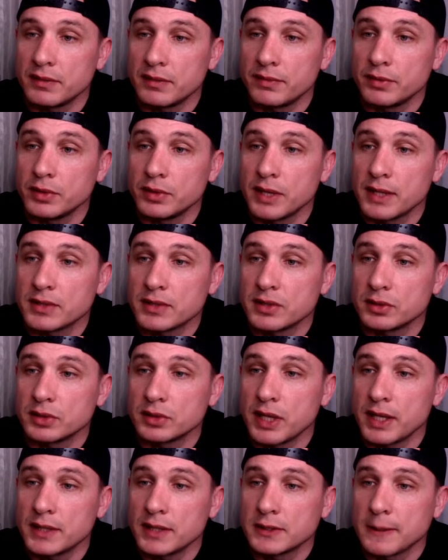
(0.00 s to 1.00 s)
Food has no
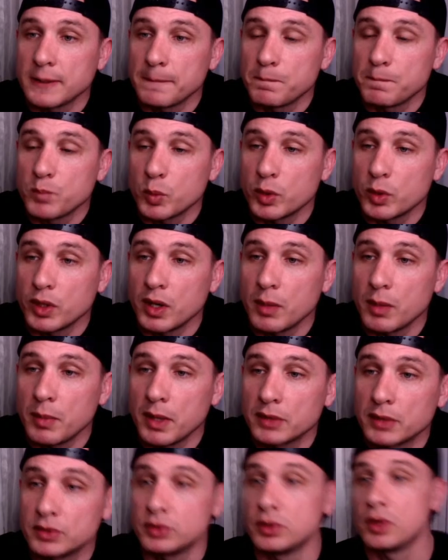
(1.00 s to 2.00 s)
taste when you're on
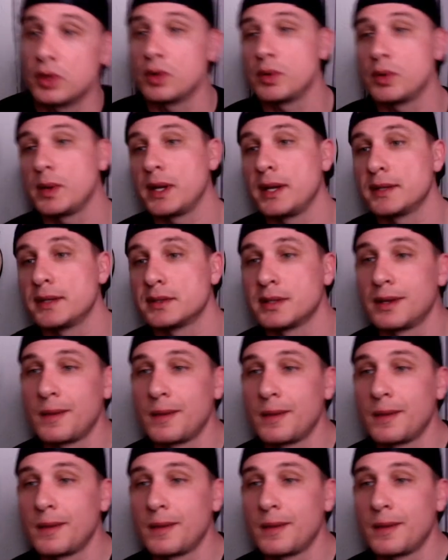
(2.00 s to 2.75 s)
batu. No ways.